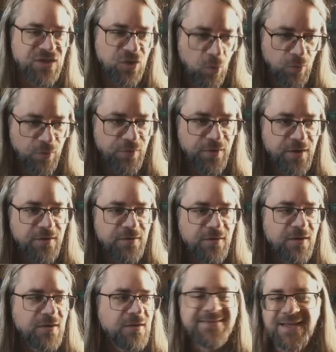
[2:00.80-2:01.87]
the corner here.
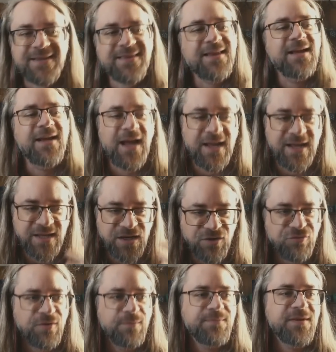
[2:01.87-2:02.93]
As Death Knight, I can
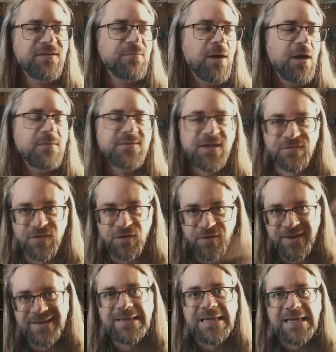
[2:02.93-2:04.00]
grip these mobs. If they're
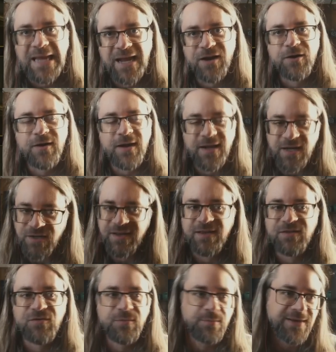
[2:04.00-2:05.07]
in the air and I
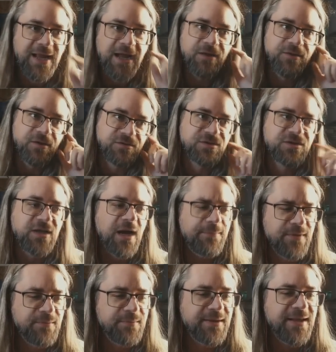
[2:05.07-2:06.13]
death grip them down, they'll stop
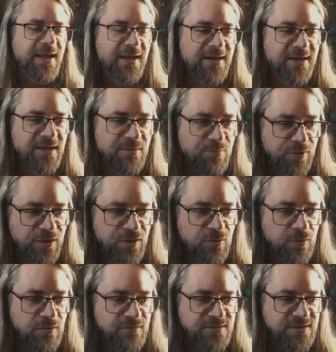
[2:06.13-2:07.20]
the mechanic. Pretty
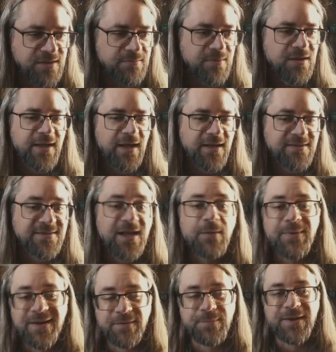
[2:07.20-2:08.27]
cool little tip. But yeah, he's now
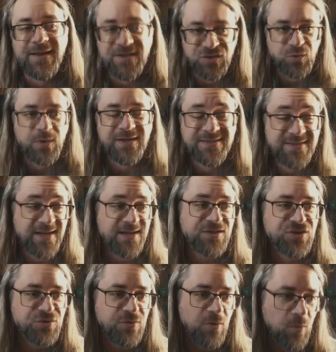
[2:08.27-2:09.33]
been hit by that twice, died
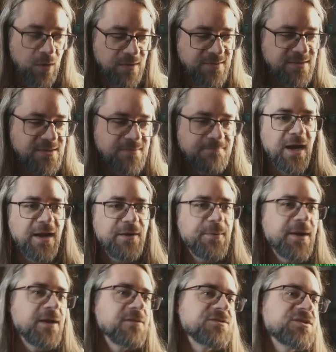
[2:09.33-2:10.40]
to it once. Here
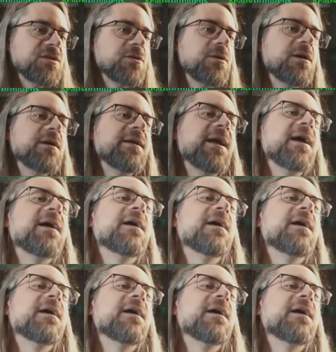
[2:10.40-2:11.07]
we go. So